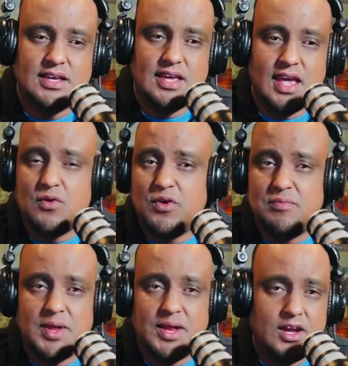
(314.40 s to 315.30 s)
yeah, we've
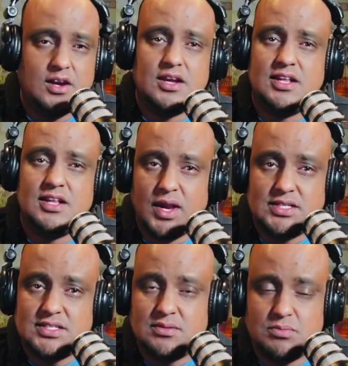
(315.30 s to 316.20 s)
been here in the
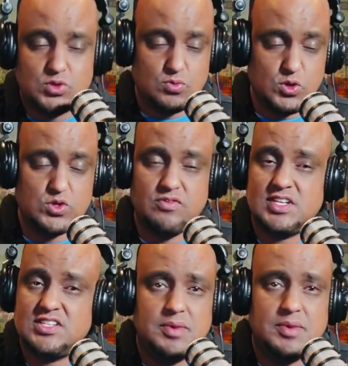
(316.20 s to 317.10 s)
West. Most of
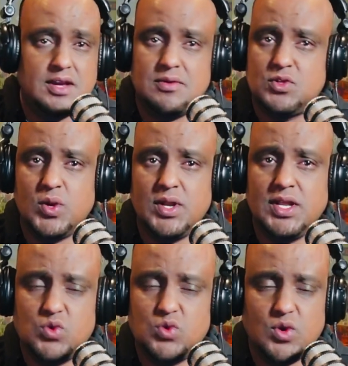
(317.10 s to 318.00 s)
us have been here 20,
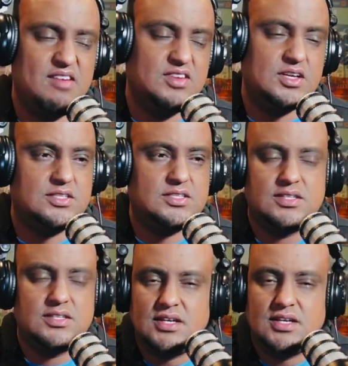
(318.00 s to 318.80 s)
25 years.